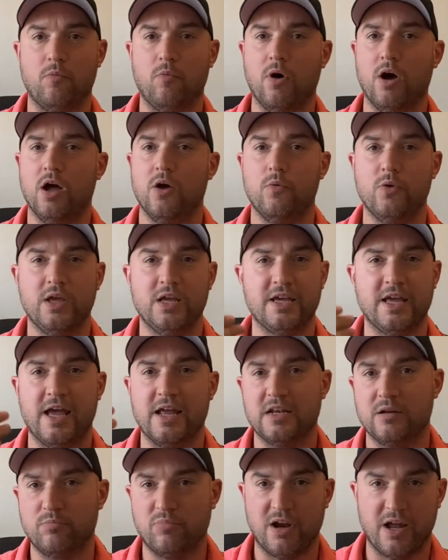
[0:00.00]
Why are we
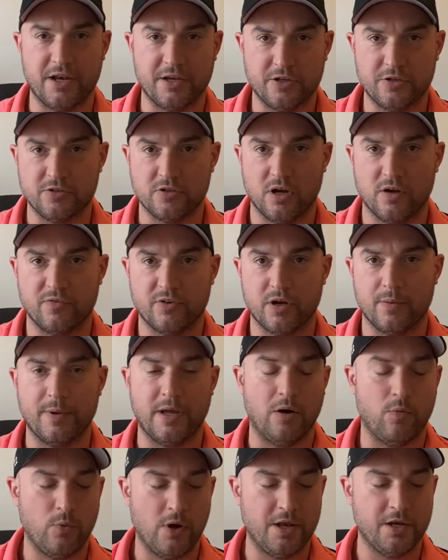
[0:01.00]
getting a brand new driver coming
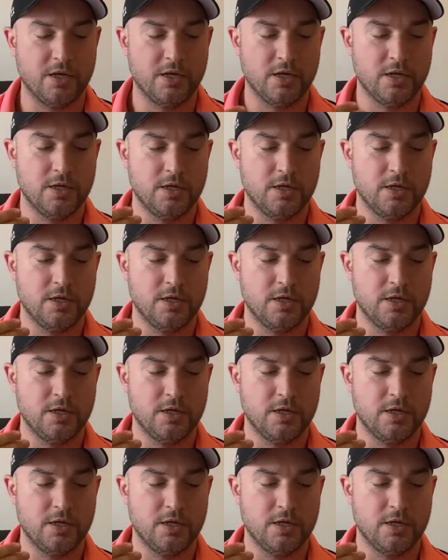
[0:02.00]
out when